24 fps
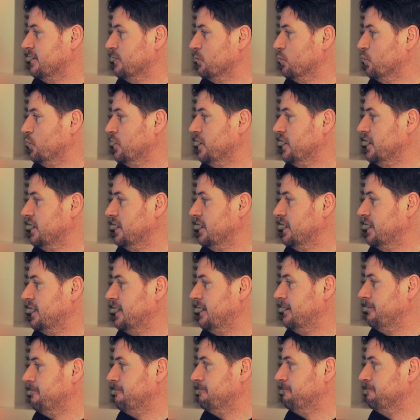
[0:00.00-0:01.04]
will
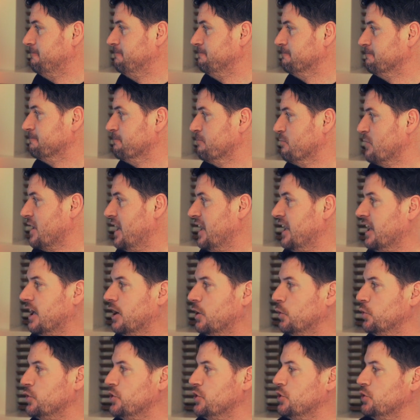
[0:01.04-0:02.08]

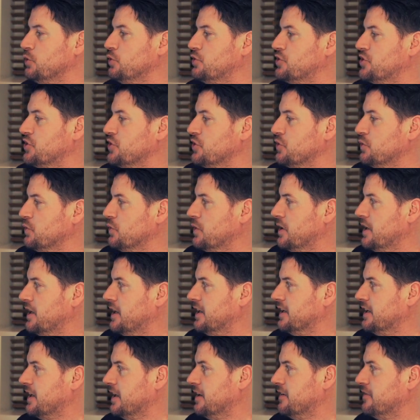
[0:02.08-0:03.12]
allow you to
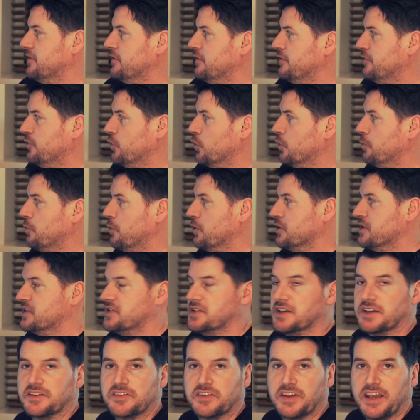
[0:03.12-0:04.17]
get
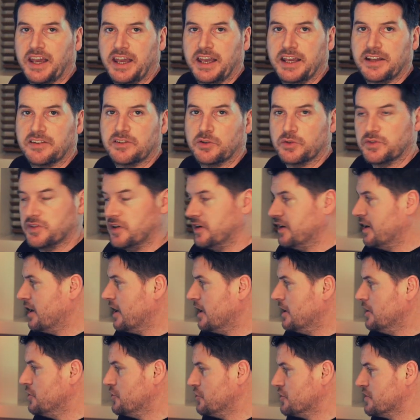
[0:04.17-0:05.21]
4.6K. So it's a
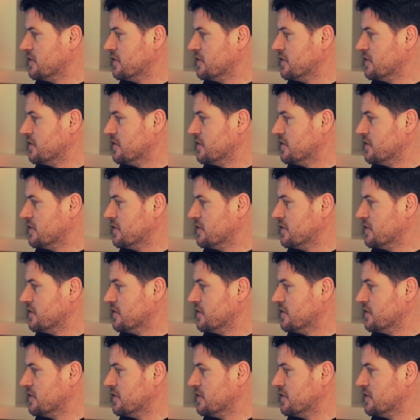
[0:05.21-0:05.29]
larger